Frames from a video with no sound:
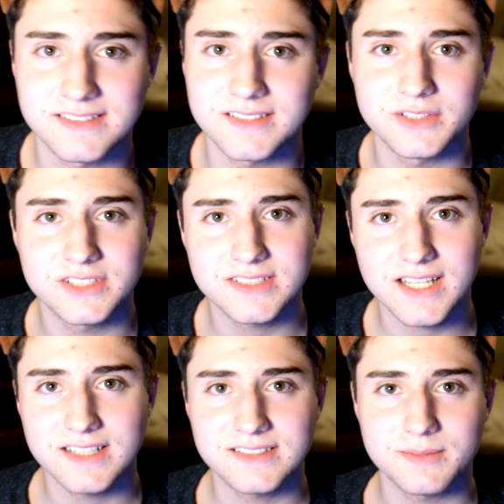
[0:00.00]
So it's just
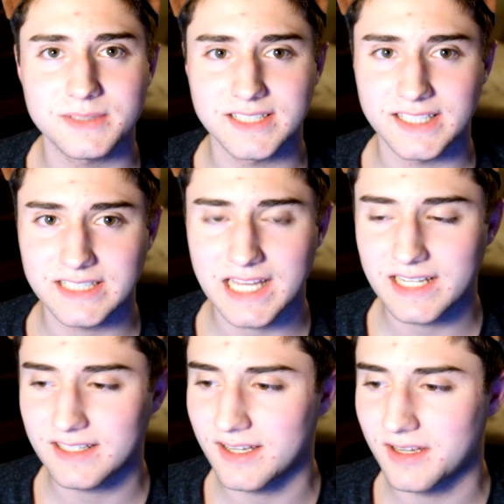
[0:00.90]
kind of something like
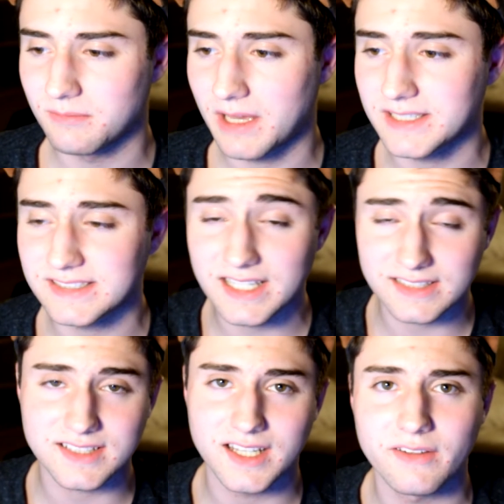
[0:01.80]
that. Um, at least
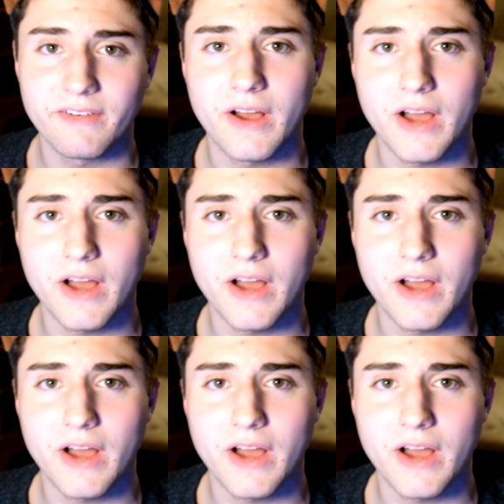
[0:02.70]
that's kind of how